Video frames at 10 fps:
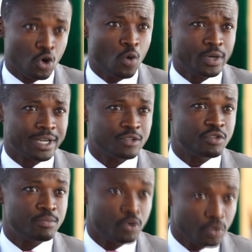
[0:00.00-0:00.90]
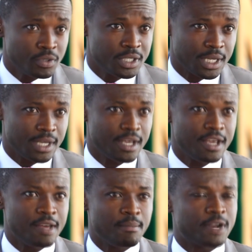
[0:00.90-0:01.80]
Your own country, Burundi,
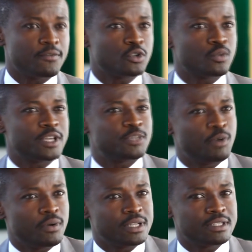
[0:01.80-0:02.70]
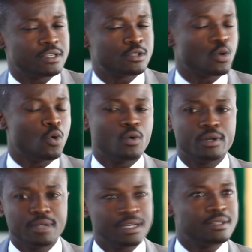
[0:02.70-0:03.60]
might have also experienced its
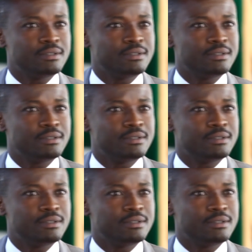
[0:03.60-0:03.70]
own,